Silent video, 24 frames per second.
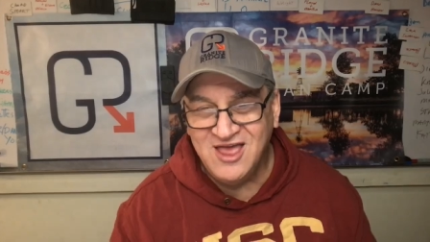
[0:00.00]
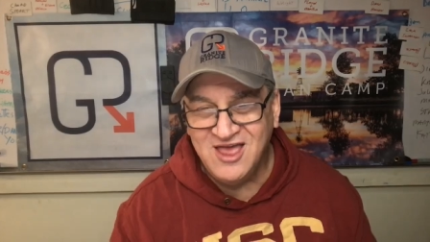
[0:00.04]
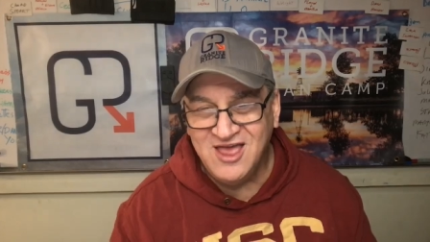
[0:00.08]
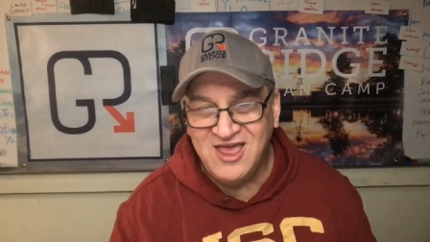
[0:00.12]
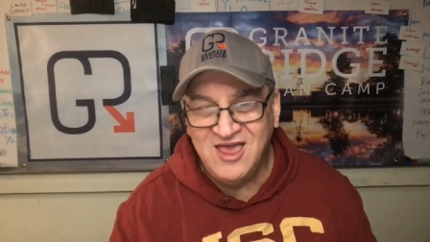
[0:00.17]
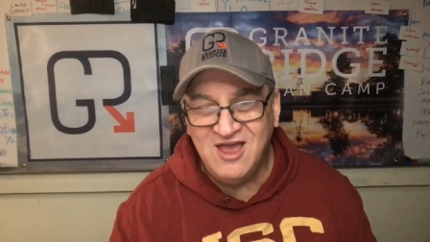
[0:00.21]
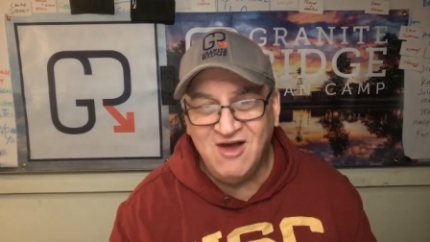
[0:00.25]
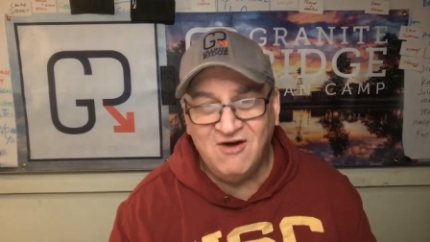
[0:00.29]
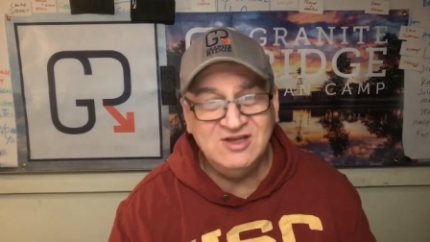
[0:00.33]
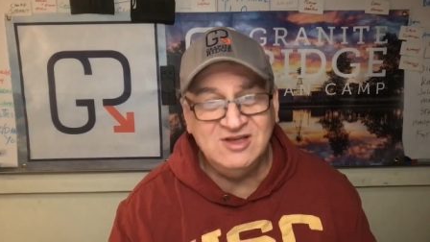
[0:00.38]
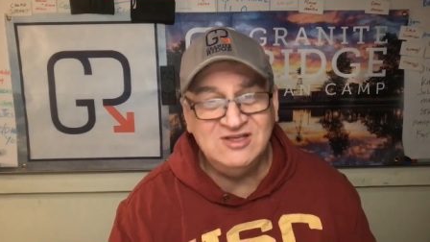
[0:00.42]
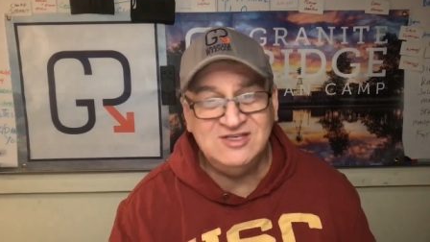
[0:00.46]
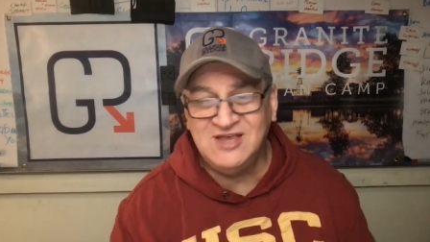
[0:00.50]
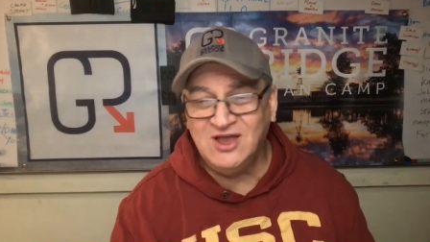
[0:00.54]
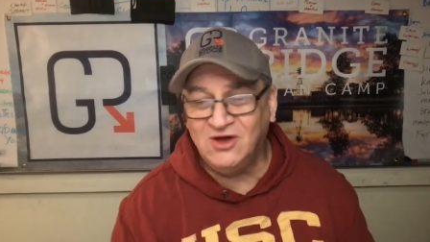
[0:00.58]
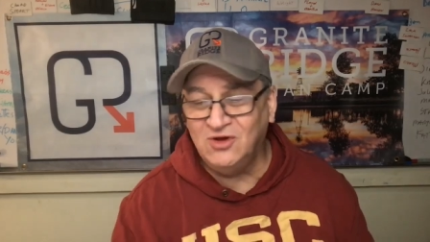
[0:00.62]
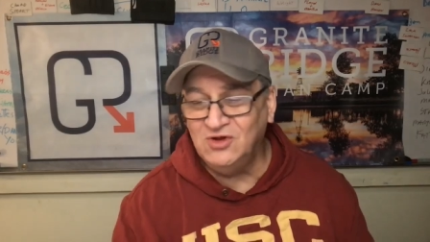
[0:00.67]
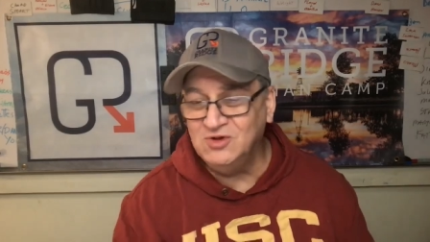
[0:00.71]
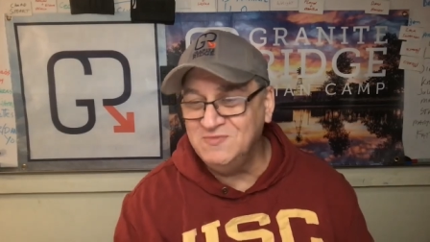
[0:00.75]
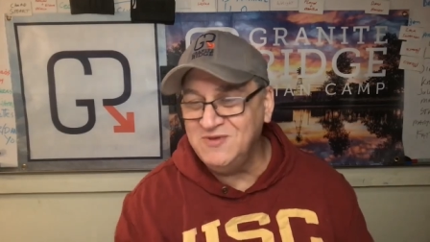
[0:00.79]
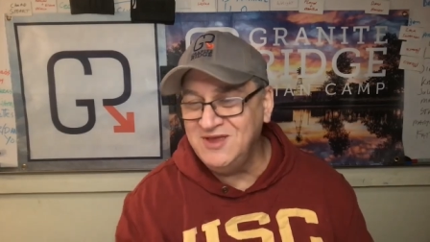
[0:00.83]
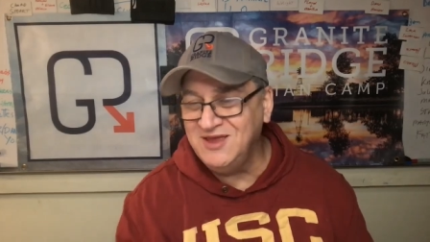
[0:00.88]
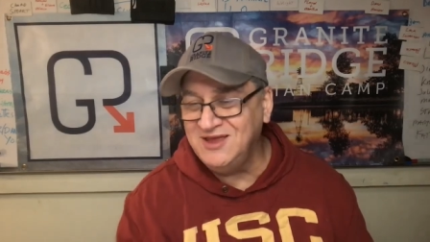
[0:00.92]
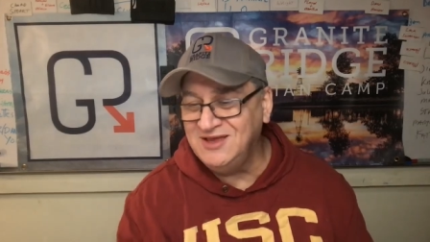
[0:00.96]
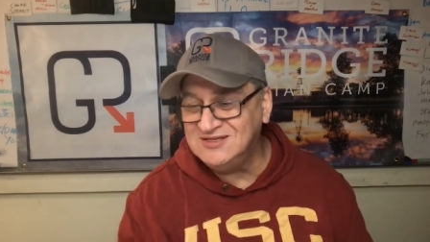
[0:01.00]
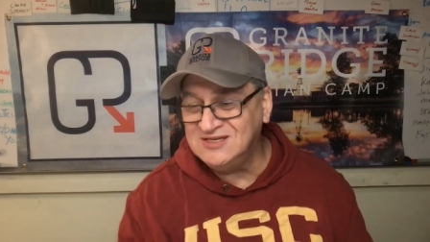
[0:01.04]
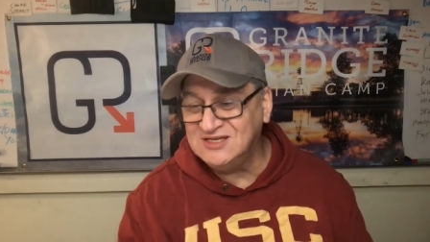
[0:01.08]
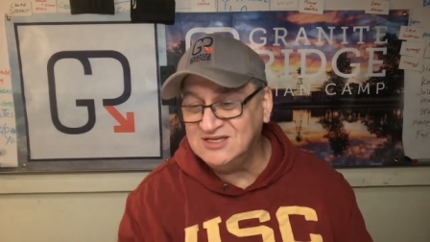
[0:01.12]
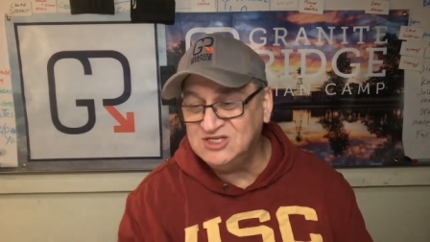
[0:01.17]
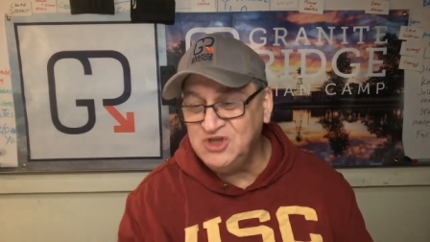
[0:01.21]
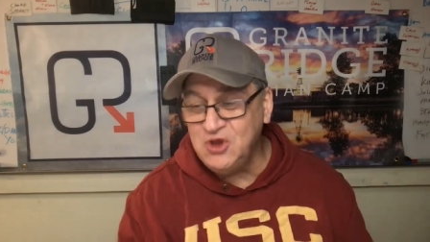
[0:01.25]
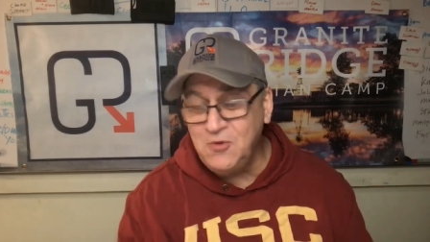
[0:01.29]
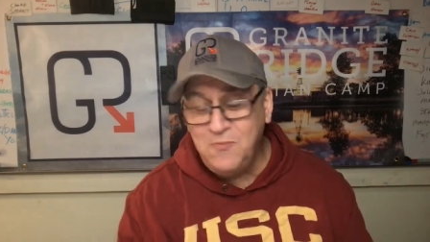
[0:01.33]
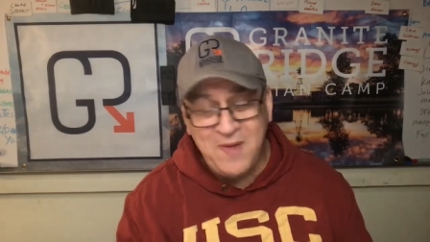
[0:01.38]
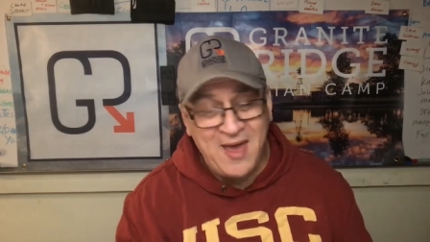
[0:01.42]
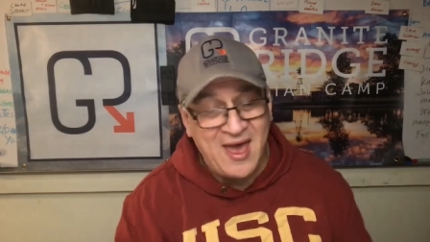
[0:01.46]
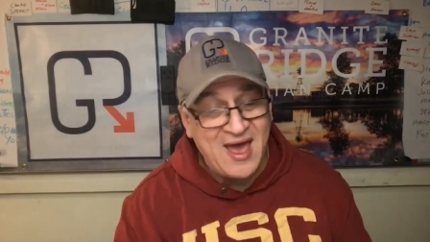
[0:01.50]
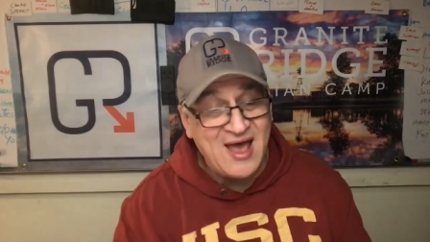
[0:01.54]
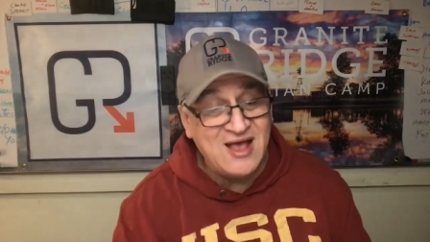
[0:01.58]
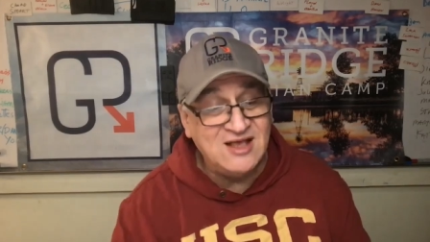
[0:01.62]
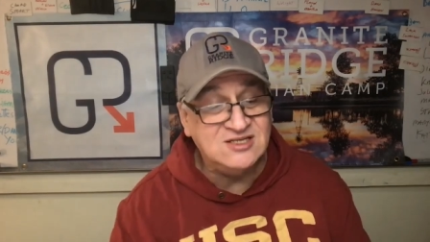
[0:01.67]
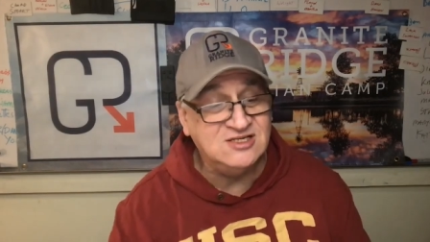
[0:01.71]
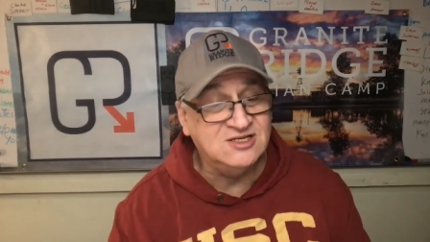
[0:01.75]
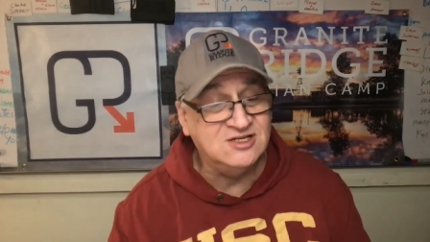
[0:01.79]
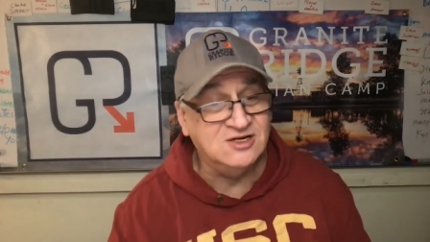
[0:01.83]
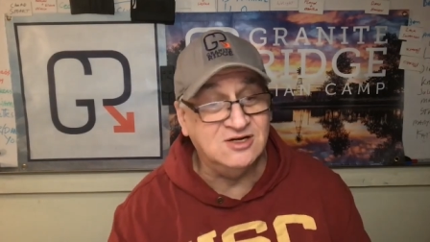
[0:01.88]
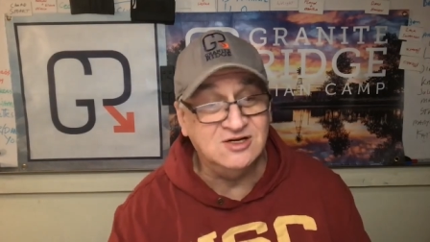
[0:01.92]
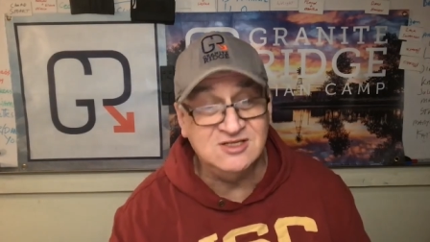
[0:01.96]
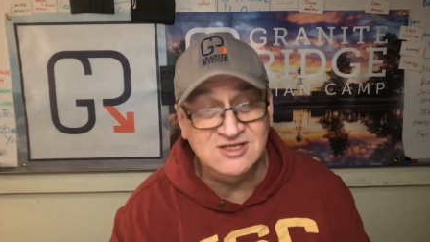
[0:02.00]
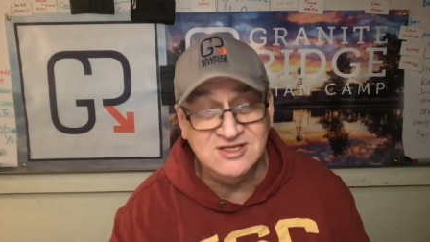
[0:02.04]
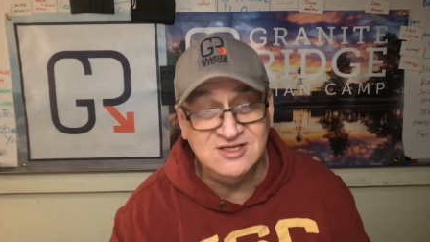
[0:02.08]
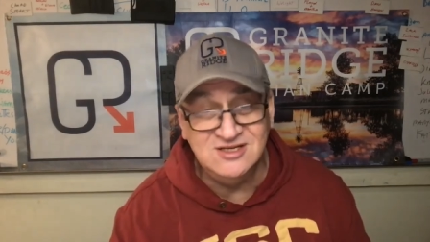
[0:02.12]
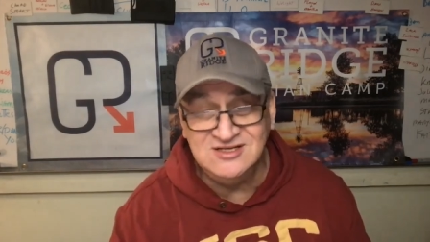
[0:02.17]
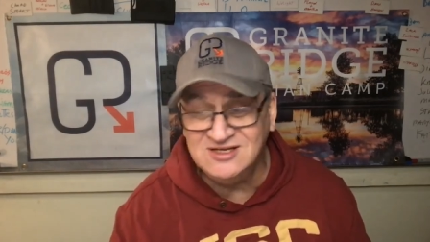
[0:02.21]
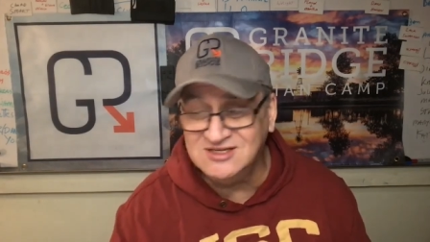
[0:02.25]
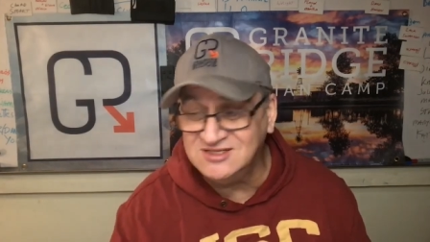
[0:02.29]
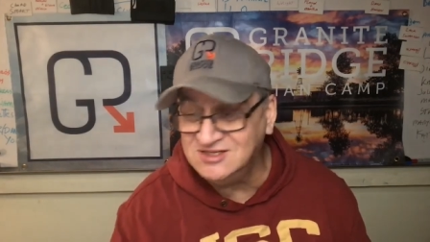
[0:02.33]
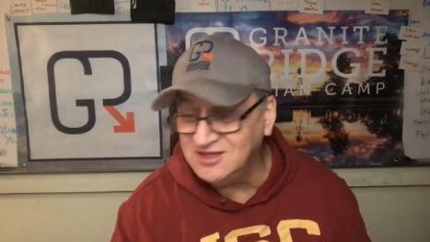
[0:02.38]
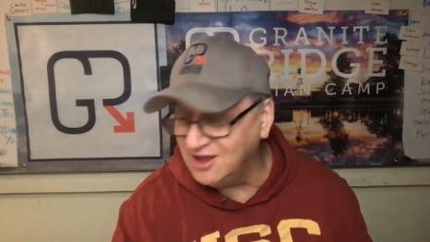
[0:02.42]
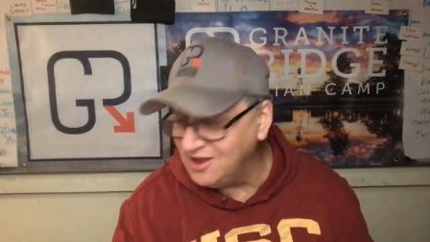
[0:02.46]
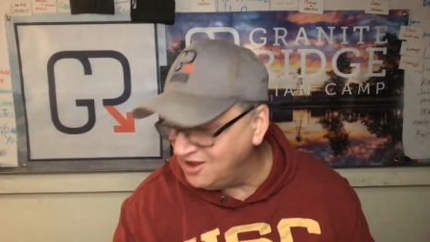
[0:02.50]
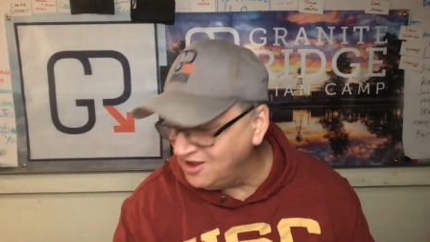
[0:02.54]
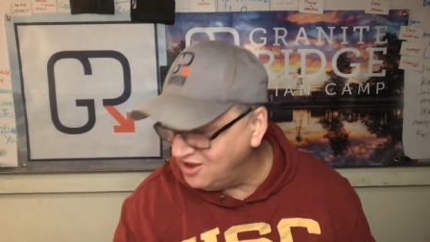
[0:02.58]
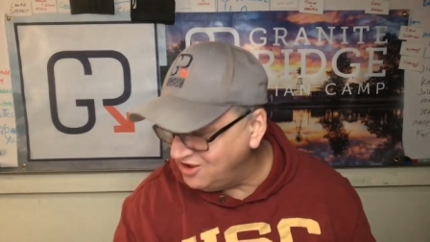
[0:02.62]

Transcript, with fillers: he always told me, he says, You pastors, he says,